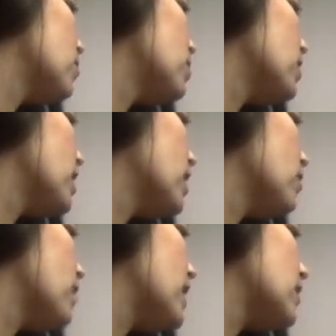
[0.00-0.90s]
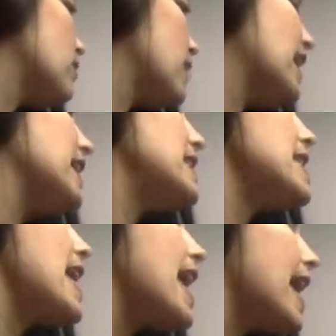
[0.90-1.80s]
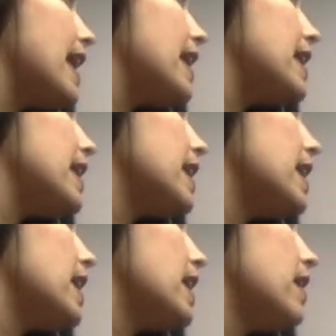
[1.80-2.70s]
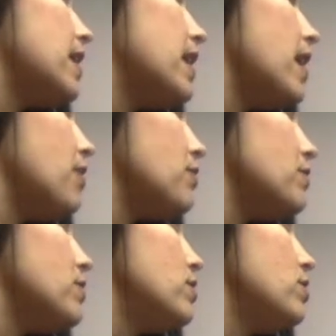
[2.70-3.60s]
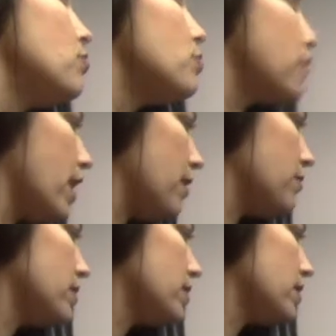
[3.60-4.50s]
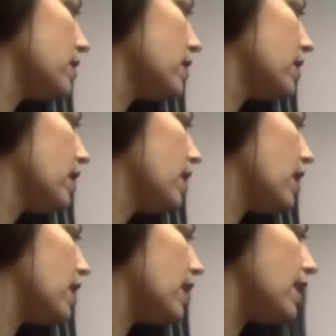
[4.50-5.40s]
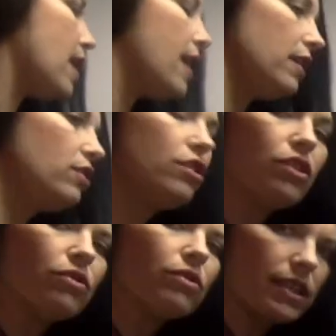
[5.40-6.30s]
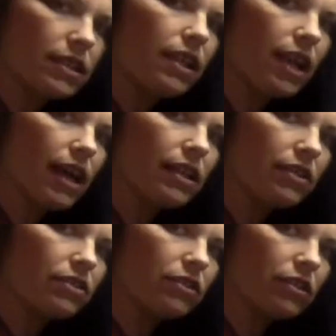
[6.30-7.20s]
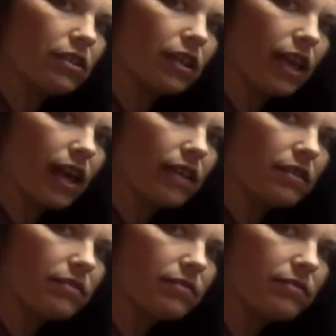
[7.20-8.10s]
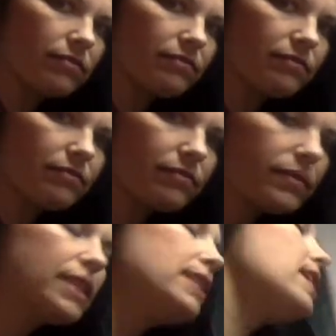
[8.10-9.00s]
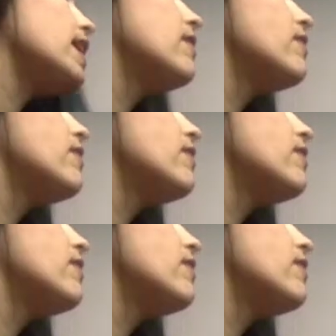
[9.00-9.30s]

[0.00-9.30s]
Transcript: we're looking at ways of making 10 out of 2 primes, and then adding 2. That's a lot easier to look at. In